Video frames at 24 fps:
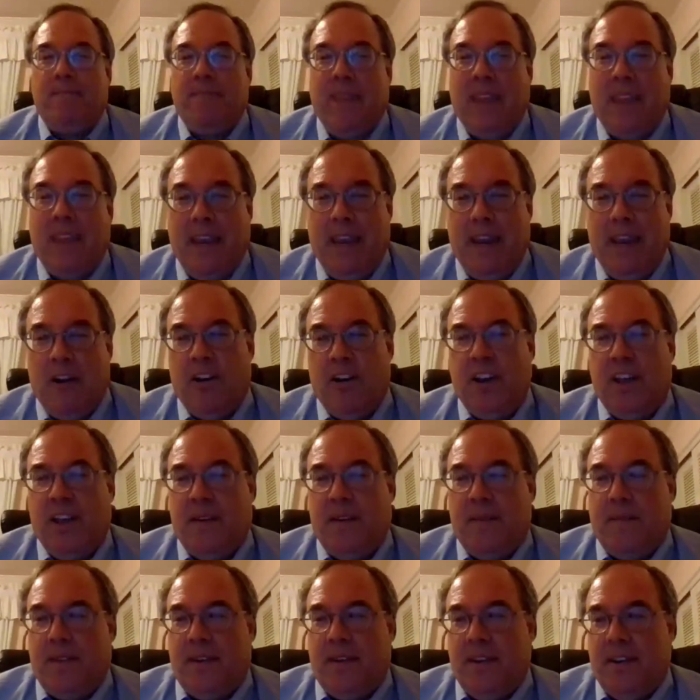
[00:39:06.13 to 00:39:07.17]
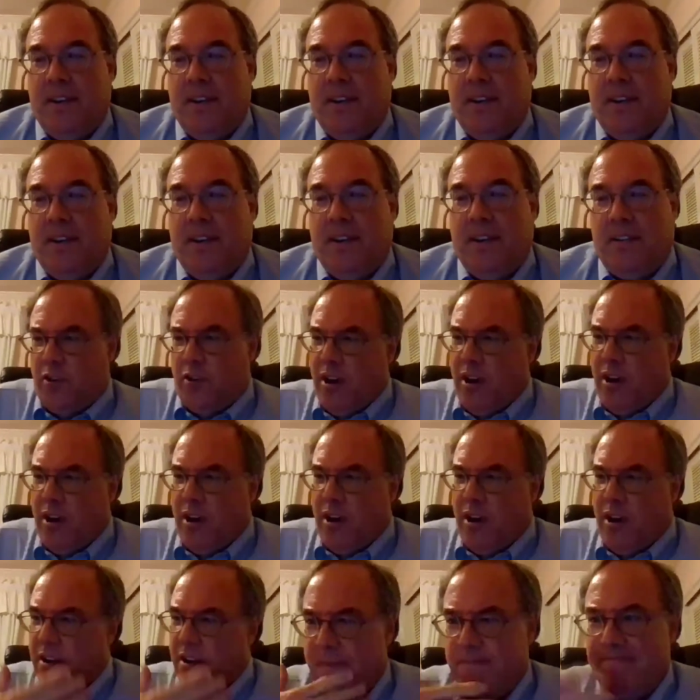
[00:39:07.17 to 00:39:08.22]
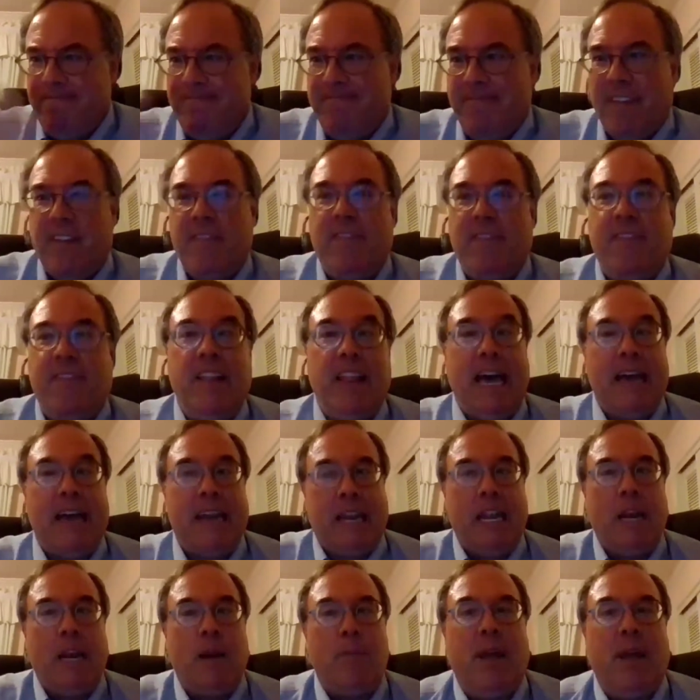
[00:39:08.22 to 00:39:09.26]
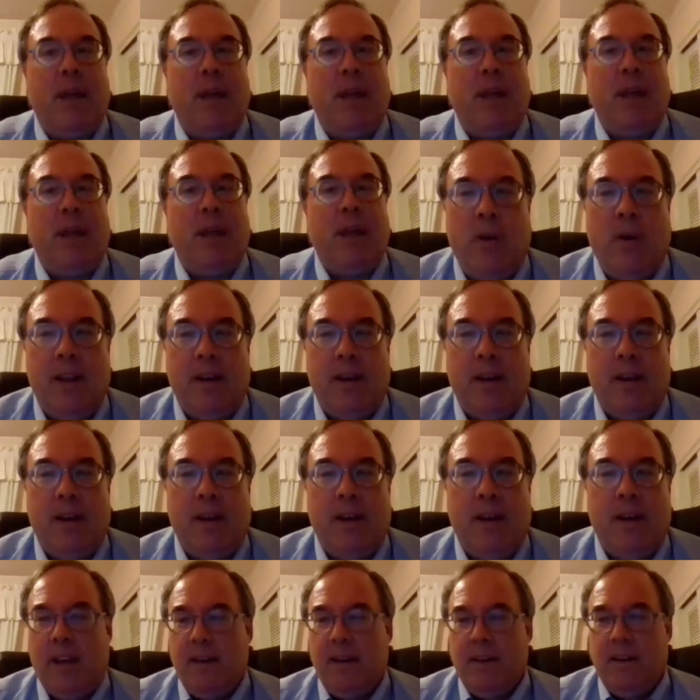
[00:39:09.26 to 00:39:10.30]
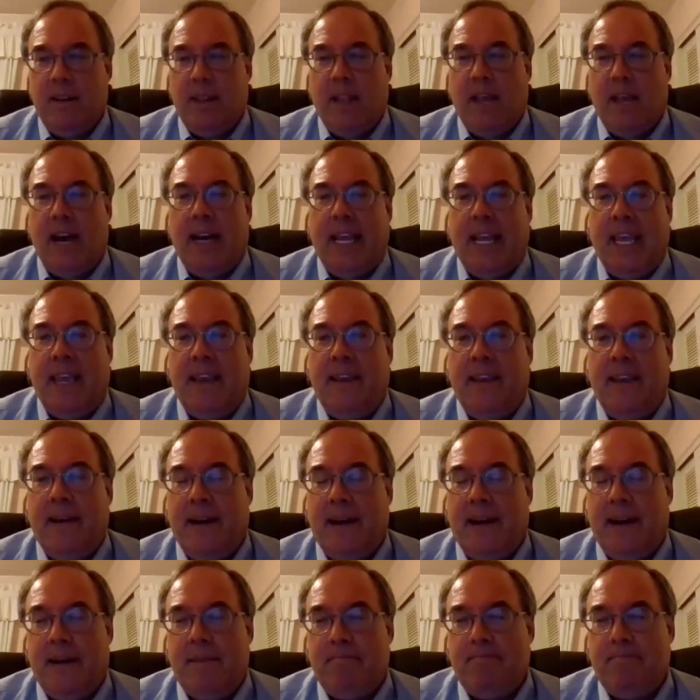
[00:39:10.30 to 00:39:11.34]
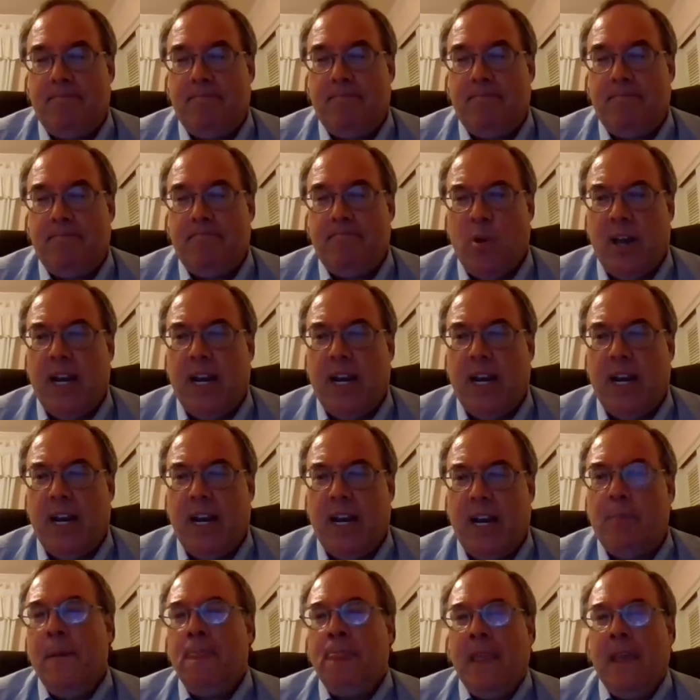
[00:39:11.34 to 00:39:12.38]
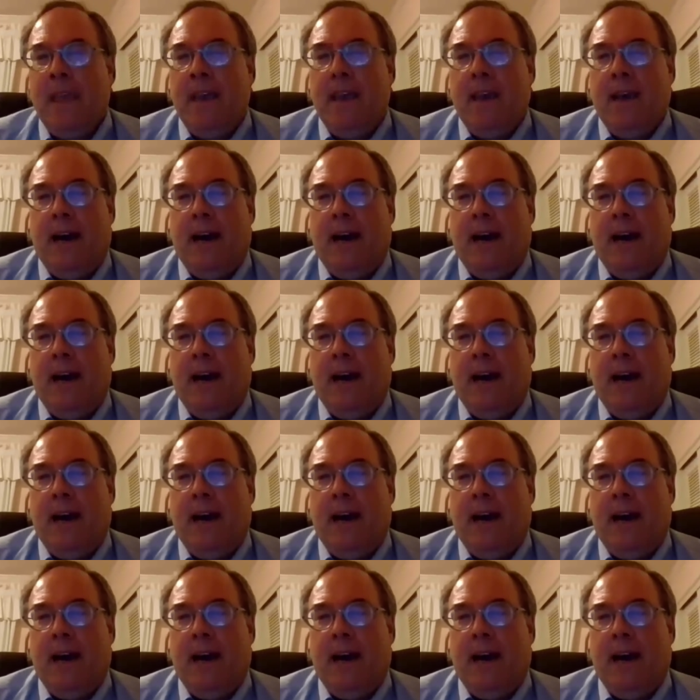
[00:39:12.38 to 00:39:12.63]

um, you know, to to just sort of fill out a little bit about what what Lonnie um, brought up.